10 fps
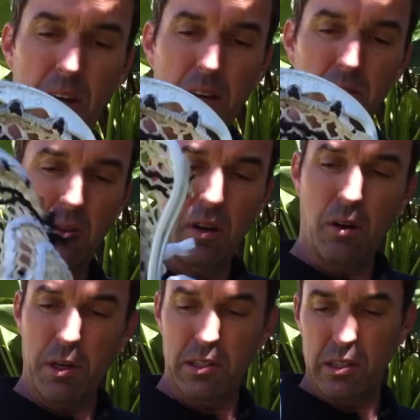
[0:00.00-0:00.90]
that I do on
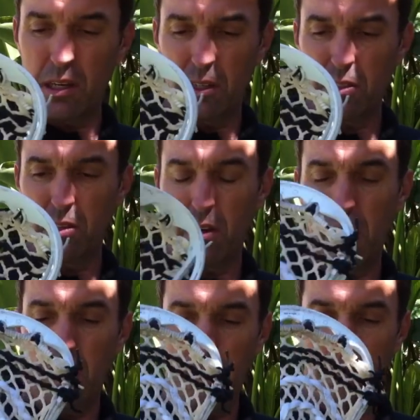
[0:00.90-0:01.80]
all my sticks,
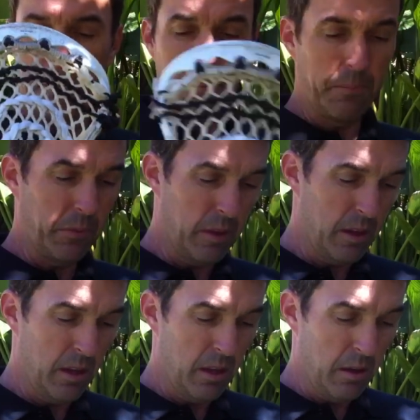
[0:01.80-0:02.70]

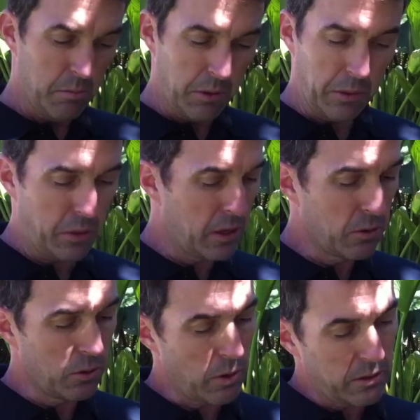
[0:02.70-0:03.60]
but the thing
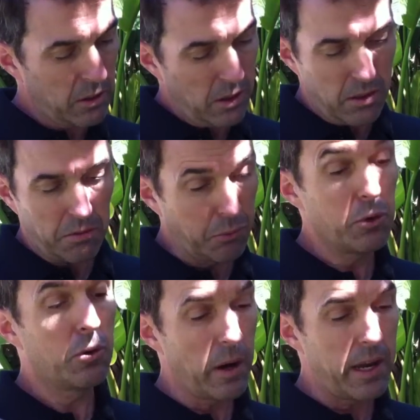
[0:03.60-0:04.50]

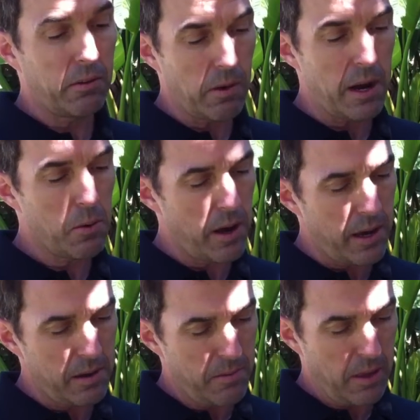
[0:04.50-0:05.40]
through great right
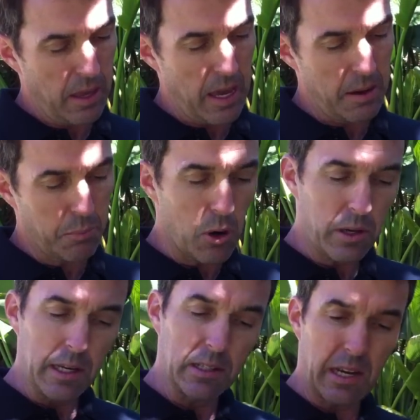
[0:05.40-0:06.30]
away, and it
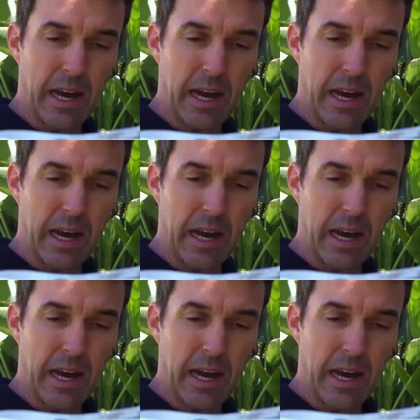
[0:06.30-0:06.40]
broke in a